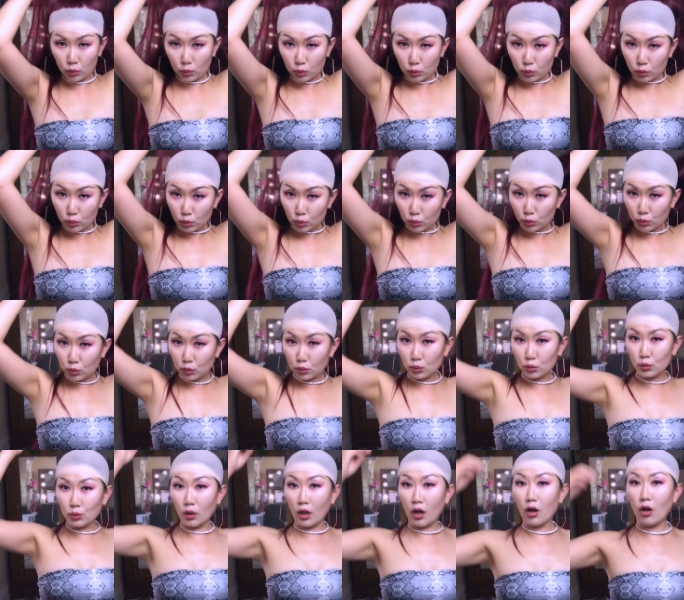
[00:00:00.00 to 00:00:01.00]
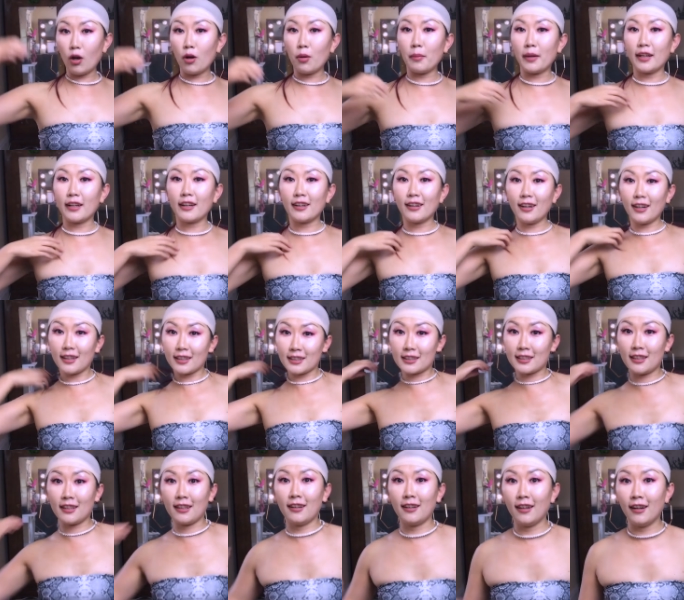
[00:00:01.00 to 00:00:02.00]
Ooh, oh my gosh.